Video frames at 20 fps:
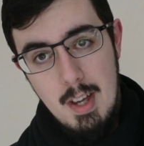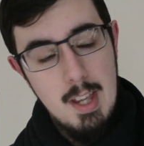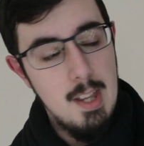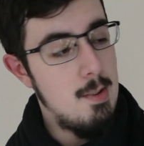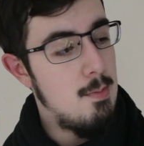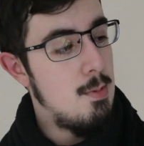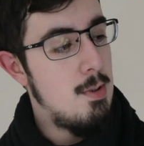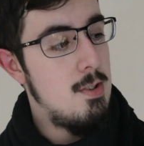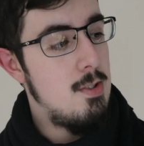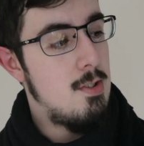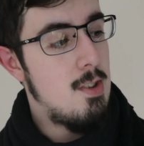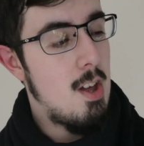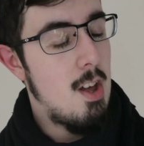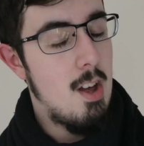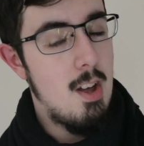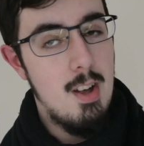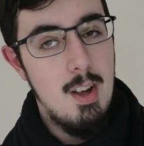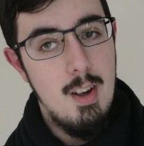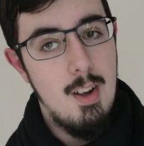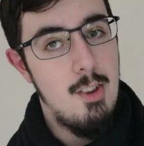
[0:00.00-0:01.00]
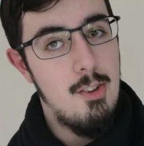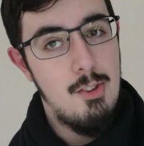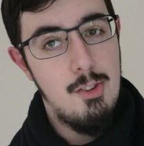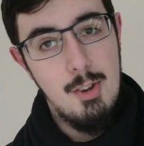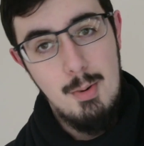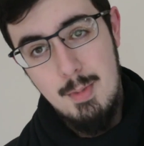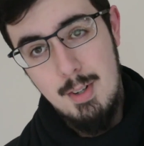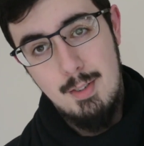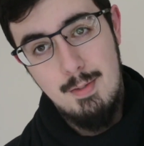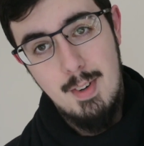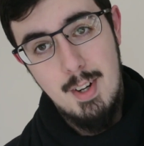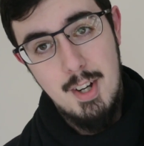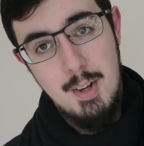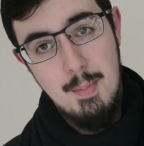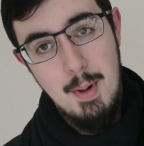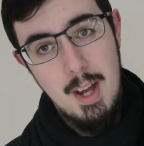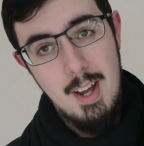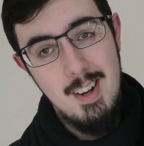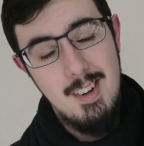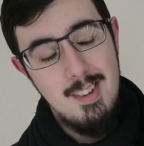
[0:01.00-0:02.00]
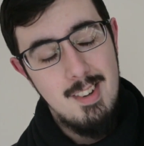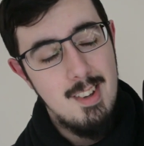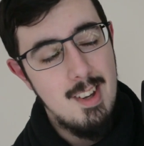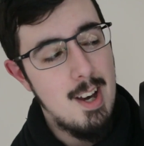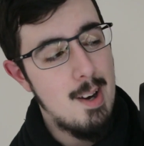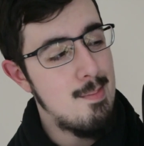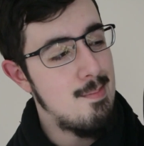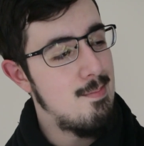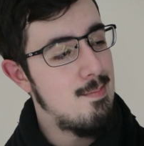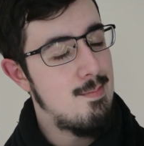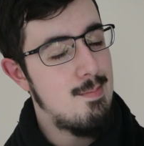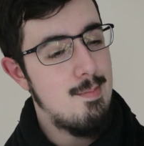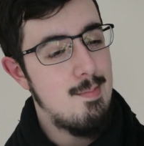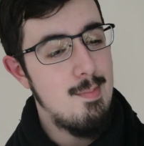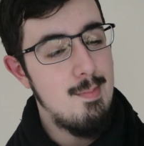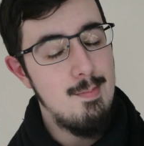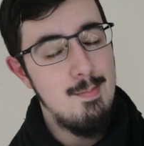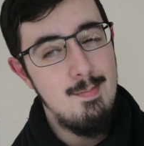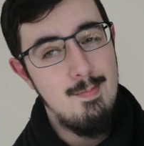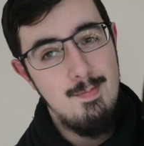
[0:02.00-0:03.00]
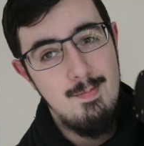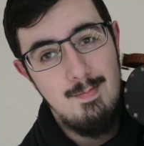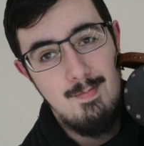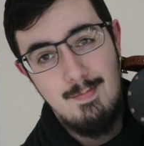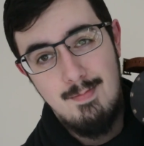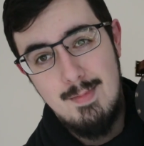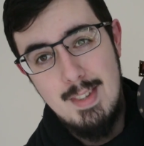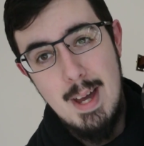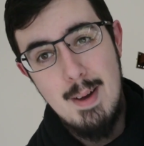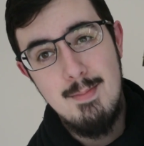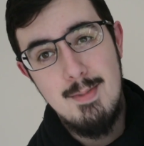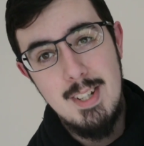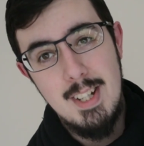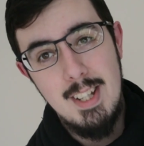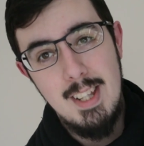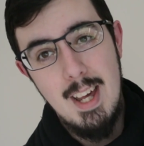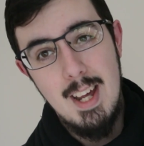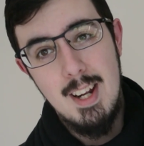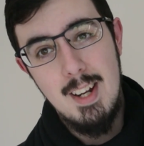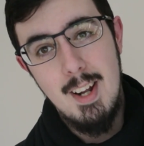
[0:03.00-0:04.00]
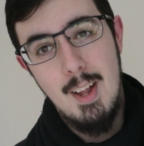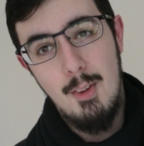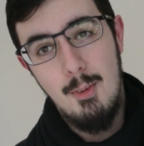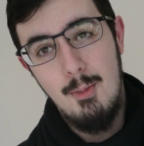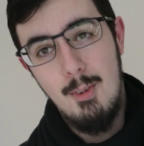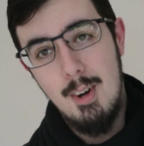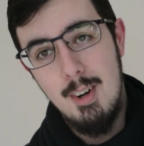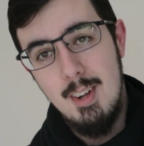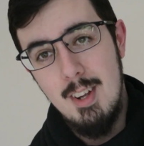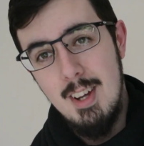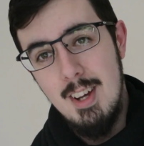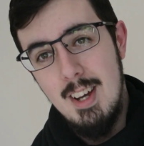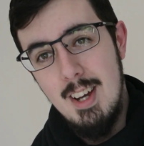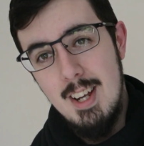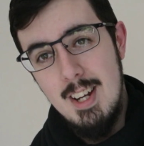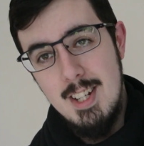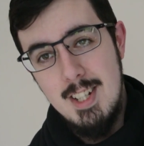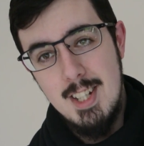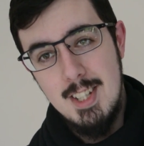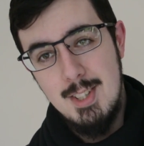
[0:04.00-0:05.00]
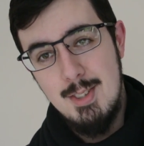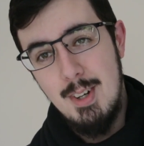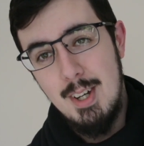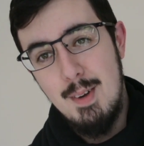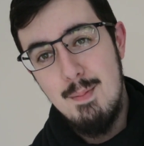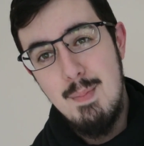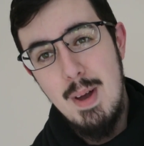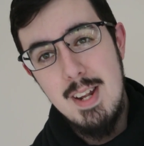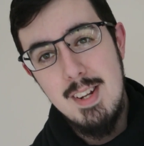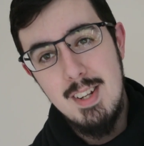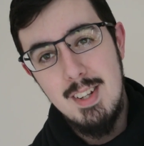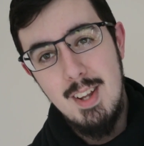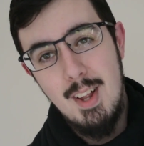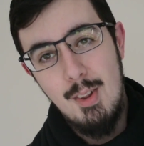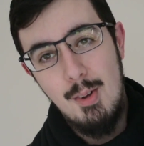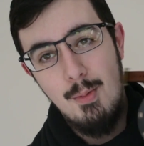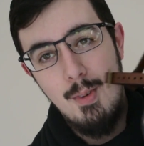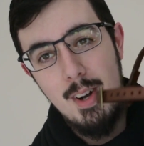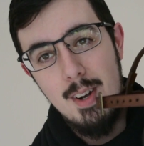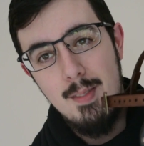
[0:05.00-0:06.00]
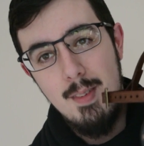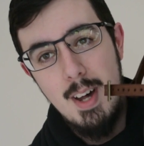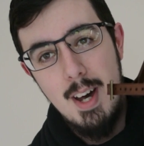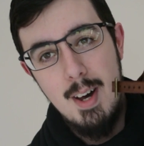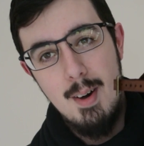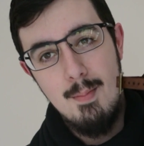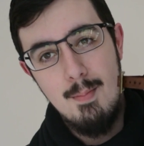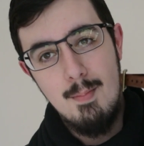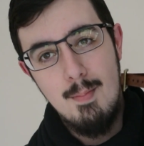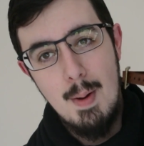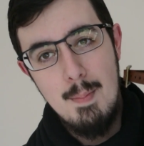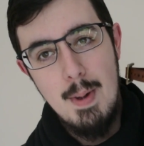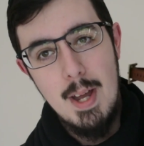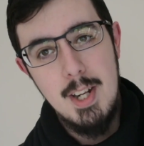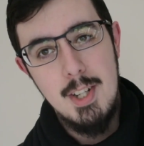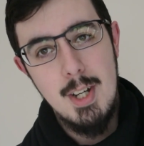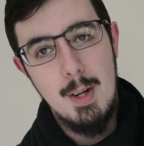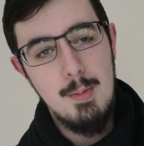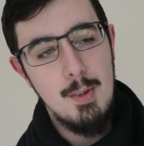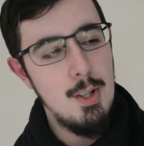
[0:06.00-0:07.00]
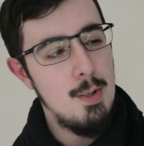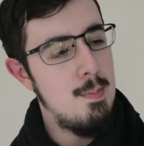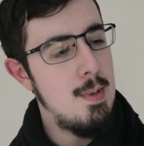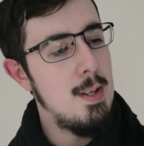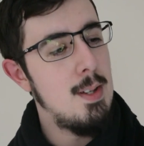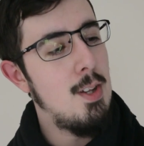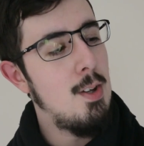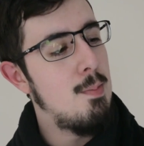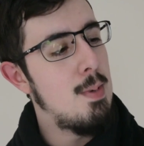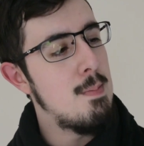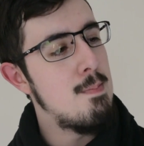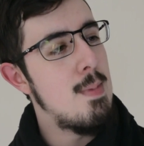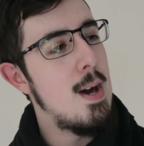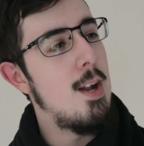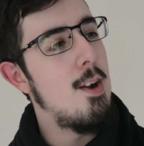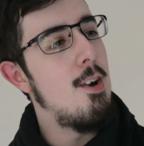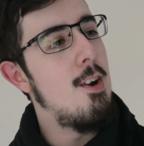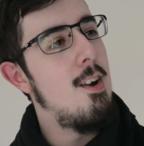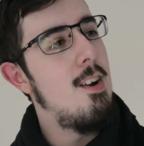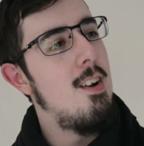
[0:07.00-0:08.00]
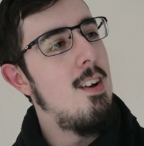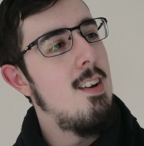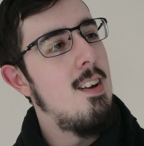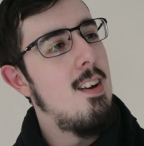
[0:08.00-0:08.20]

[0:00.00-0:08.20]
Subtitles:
It was so much fun to paint. I'm tempted to get another one just so I can paint another one. My paint job could be a little bit better.